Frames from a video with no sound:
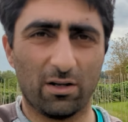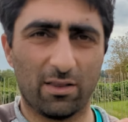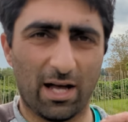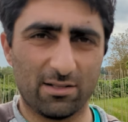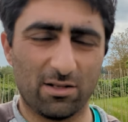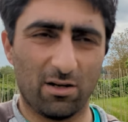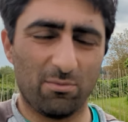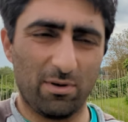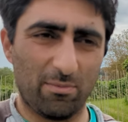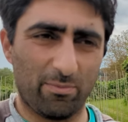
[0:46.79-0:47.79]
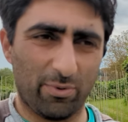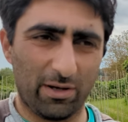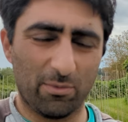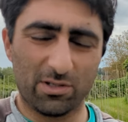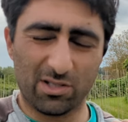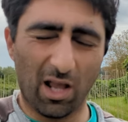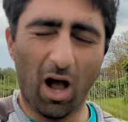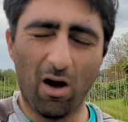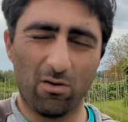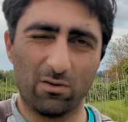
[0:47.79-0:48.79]
that's going to be pretty much the
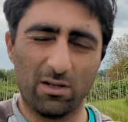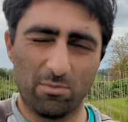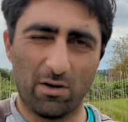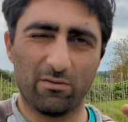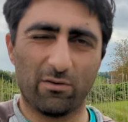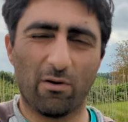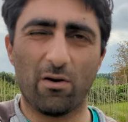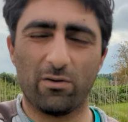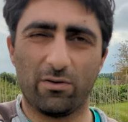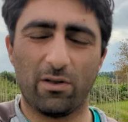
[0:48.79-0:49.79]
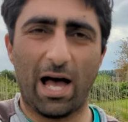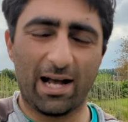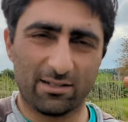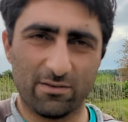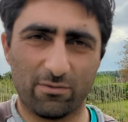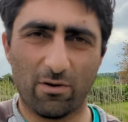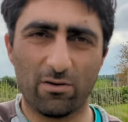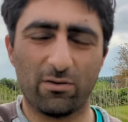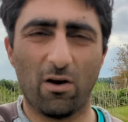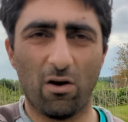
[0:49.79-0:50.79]
only bit of growth, active
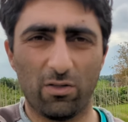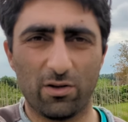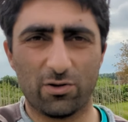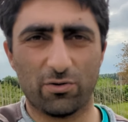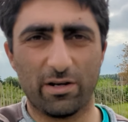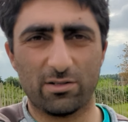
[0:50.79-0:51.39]
growth on the tree.